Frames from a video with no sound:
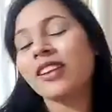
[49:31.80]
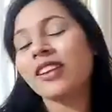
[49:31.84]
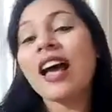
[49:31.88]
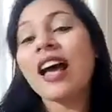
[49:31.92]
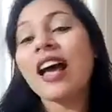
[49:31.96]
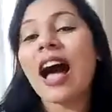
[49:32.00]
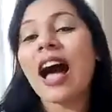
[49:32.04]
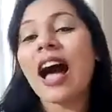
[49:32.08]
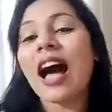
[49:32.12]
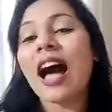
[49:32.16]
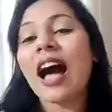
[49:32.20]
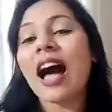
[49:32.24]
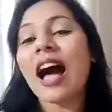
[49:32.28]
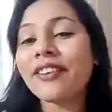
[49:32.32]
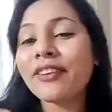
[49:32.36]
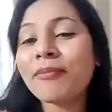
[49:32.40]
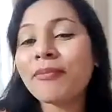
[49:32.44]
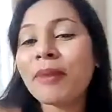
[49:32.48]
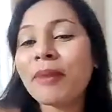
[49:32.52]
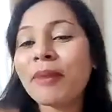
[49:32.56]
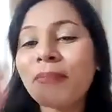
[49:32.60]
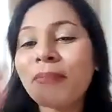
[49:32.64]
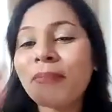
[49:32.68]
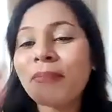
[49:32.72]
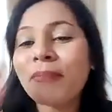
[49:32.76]
I
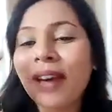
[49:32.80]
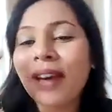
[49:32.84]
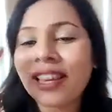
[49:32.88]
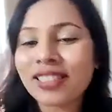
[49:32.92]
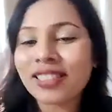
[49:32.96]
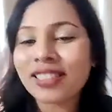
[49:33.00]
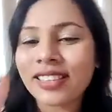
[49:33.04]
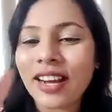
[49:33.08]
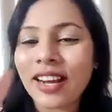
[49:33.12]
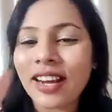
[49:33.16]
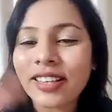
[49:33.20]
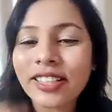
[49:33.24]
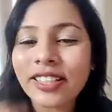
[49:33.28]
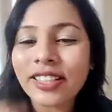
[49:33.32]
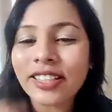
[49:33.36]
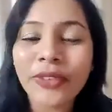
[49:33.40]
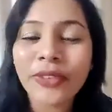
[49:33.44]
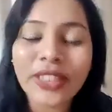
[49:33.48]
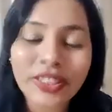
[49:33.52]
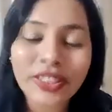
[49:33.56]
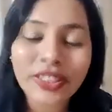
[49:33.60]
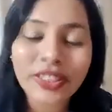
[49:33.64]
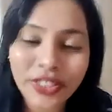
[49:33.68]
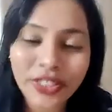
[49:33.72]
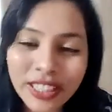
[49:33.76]
remember I started with
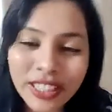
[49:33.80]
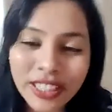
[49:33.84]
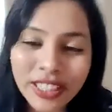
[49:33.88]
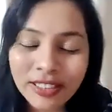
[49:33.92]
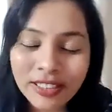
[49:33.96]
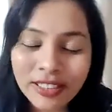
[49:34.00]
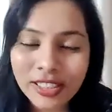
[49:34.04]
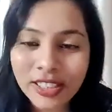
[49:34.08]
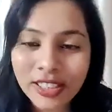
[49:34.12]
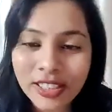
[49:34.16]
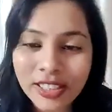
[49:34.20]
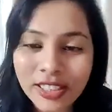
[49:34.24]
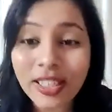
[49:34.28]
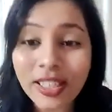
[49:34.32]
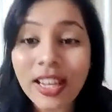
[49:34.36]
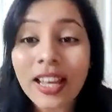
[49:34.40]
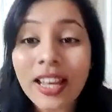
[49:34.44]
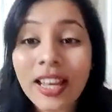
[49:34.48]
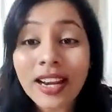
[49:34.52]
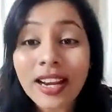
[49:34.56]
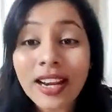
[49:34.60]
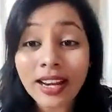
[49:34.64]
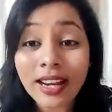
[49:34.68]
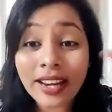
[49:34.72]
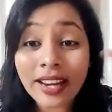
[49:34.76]
three girls,
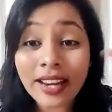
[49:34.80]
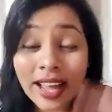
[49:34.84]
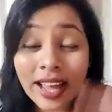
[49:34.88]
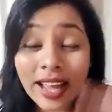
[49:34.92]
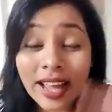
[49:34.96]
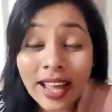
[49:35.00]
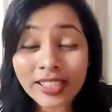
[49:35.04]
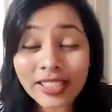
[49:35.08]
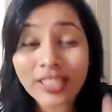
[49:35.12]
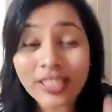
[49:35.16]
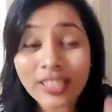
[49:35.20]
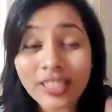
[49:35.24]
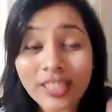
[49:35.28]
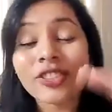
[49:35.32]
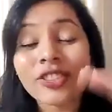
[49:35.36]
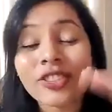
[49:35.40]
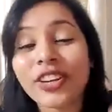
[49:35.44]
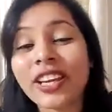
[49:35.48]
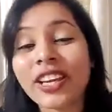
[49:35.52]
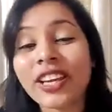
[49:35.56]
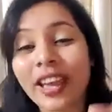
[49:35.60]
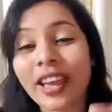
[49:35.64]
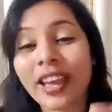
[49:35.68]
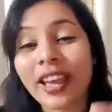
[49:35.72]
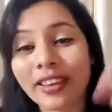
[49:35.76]
night 3
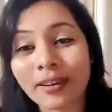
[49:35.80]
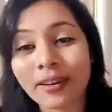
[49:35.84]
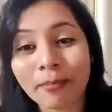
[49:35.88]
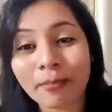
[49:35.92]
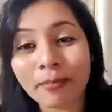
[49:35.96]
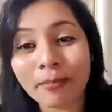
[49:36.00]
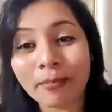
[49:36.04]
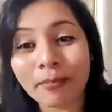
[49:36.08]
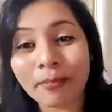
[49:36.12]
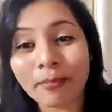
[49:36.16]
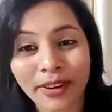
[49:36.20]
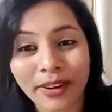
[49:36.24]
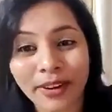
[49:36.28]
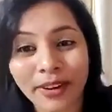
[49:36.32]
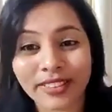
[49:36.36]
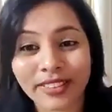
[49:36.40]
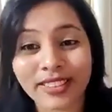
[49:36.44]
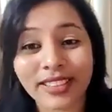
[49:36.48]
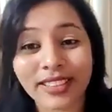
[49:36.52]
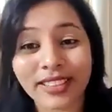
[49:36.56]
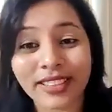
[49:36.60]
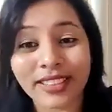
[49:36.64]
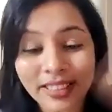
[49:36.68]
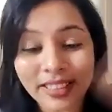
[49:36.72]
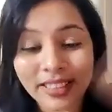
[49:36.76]
a.m. prayers.
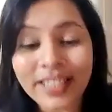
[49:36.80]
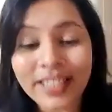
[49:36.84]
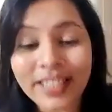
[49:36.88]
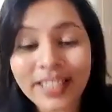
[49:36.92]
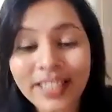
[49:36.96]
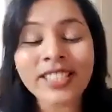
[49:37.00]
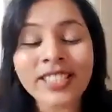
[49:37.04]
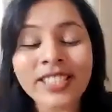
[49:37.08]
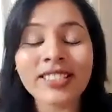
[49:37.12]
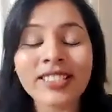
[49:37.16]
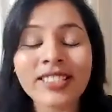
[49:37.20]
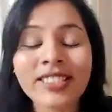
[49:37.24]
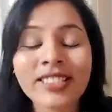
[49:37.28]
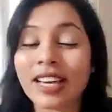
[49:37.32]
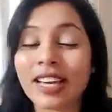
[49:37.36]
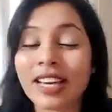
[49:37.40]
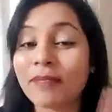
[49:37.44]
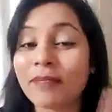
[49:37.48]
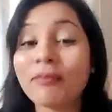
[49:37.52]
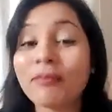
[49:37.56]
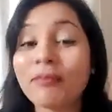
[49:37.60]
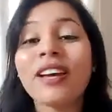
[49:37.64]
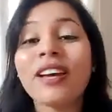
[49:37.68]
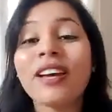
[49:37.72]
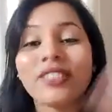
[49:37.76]
In Indian time,
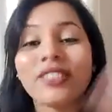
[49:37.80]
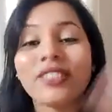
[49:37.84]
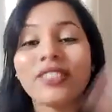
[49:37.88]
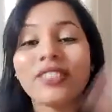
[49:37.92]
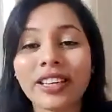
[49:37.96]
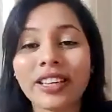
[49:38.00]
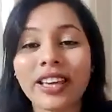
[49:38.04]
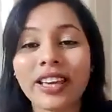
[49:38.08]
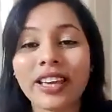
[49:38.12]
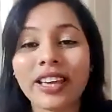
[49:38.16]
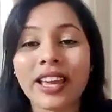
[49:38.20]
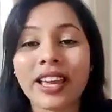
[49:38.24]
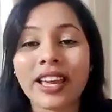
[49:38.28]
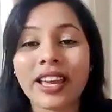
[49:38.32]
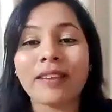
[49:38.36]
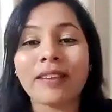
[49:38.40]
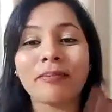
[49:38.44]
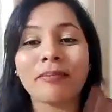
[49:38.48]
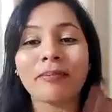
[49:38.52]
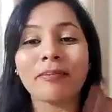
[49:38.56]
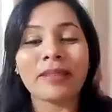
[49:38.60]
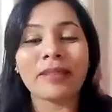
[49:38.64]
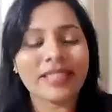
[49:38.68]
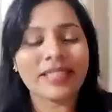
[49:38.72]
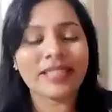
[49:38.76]
3 a.m.
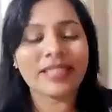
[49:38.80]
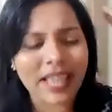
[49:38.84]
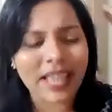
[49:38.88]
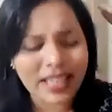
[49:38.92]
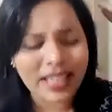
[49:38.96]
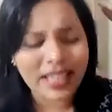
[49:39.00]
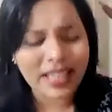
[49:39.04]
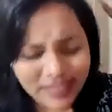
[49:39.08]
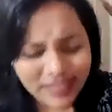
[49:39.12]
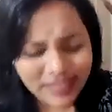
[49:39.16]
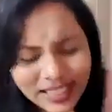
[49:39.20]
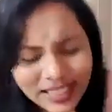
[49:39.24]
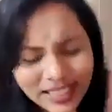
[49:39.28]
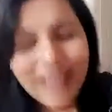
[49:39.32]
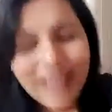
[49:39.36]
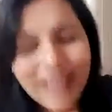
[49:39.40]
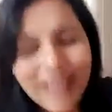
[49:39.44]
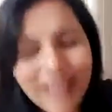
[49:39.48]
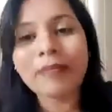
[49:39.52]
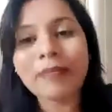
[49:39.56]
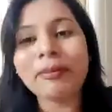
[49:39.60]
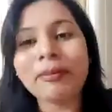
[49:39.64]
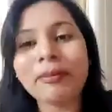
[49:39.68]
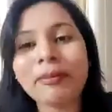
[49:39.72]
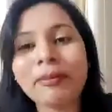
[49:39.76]
is exactly
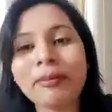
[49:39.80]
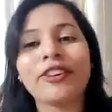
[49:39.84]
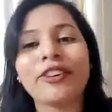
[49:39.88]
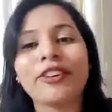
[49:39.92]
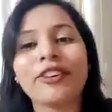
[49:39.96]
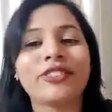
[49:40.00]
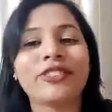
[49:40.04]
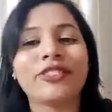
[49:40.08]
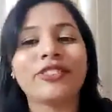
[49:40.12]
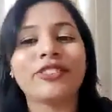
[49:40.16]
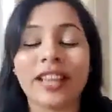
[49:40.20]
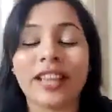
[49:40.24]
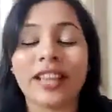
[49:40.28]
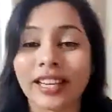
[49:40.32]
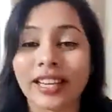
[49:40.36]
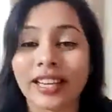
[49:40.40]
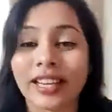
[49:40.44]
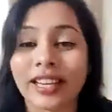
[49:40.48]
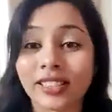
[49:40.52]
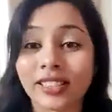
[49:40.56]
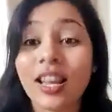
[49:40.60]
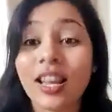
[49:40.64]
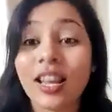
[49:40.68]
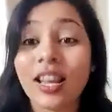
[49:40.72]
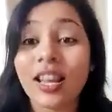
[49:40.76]
middle of the night.
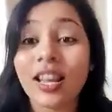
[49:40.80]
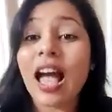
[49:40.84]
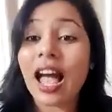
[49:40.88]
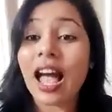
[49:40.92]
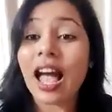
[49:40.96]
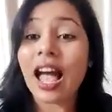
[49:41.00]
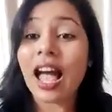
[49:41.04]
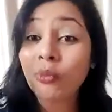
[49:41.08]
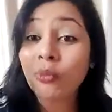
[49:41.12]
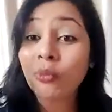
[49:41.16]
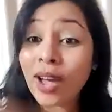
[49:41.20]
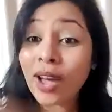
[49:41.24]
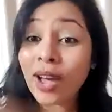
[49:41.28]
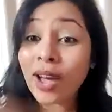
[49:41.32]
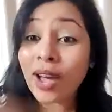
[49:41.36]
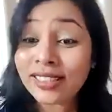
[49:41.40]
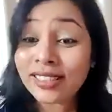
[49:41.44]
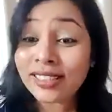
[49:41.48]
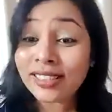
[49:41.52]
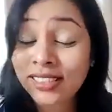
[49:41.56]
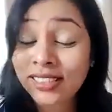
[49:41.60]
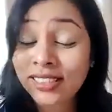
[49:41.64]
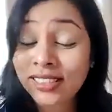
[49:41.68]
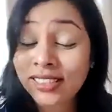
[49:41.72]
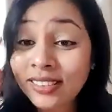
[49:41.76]
And why
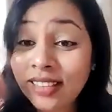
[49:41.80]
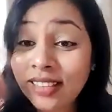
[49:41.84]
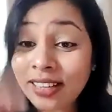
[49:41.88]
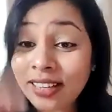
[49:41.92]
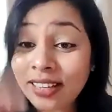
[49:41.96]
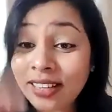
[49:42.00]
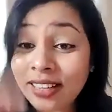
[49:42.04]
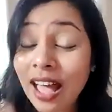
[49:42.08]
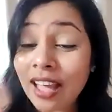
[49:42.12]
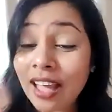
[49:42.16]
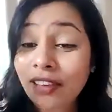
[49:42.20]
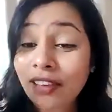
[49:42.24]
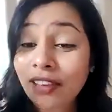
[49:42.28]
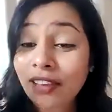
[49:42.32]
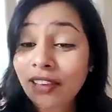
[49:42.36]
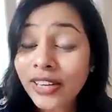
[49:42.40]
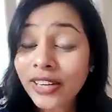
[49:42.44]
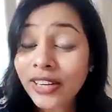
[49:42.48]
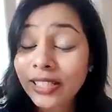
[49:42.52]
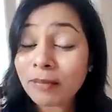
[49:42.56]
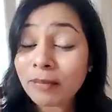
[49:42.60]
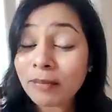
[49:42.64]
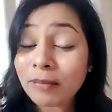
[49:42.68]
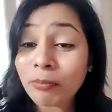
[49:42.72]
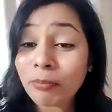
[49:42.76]
is it that I felt
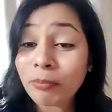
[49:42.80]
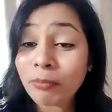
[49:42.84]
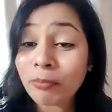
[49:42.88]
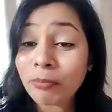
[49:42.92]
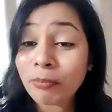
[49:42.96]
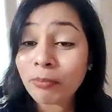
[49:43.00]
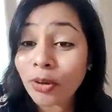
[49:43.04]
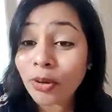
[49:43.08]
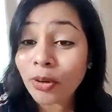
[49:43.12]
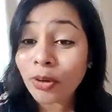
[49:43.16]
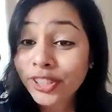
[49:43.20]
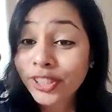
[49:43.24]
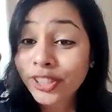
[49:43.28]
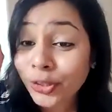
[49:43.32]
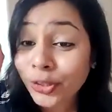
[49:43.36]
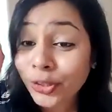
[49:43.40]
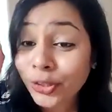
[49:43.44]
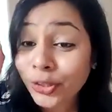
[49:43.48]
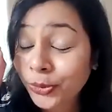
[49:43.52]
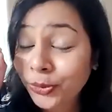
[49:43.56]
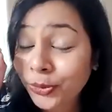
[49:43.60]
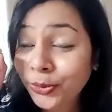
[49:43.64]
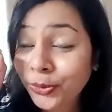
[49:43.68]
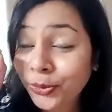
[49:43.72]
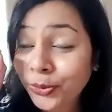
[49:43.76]
important
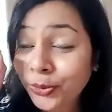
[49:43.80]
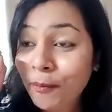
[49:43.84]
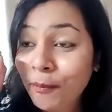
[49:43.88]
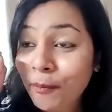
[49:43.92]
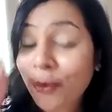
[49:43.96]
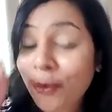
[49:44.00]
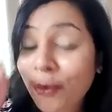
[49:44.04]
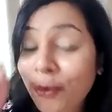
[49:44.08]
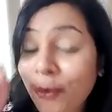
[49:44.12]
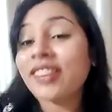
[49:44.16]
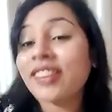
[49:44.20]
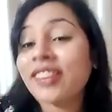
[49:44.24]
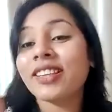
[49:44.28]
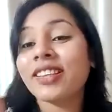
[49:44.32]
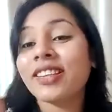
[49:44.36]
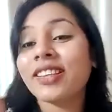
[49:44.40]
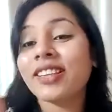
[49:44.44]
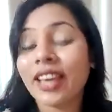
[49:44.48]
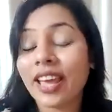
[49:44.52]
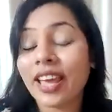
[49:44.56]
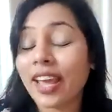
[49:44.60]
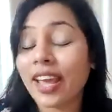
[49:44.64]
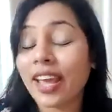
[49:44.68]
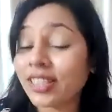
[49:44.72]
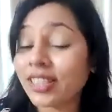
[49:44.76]
to pray 3
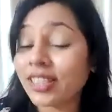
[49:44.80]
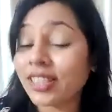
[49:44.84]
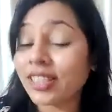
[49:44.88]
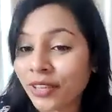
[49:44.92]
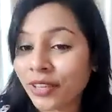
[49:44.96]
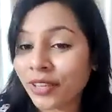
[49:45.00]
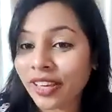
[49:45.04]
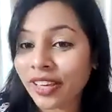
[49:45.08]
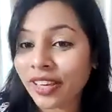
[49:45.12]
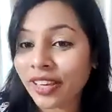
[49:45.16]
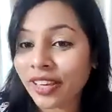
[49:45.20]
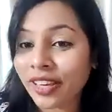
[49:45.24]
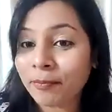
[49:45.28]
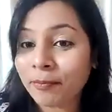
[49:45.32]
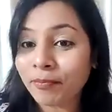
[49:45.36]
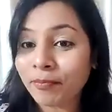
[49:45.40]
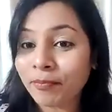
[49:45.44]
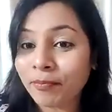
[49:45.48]
at 3 a.m.?